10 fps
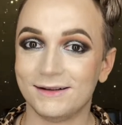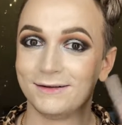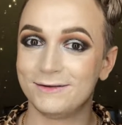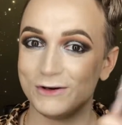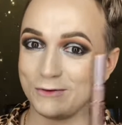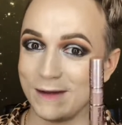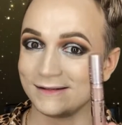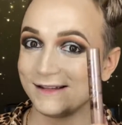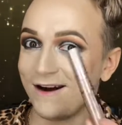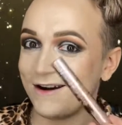New
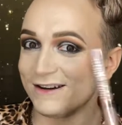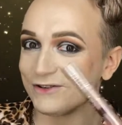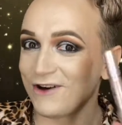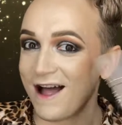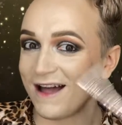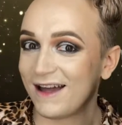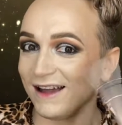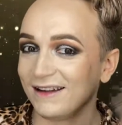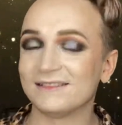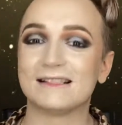mascara to
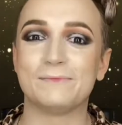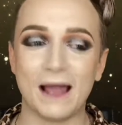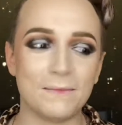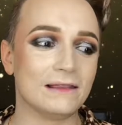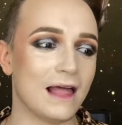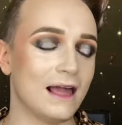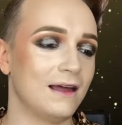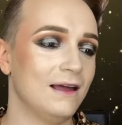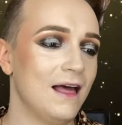try. It's becoming like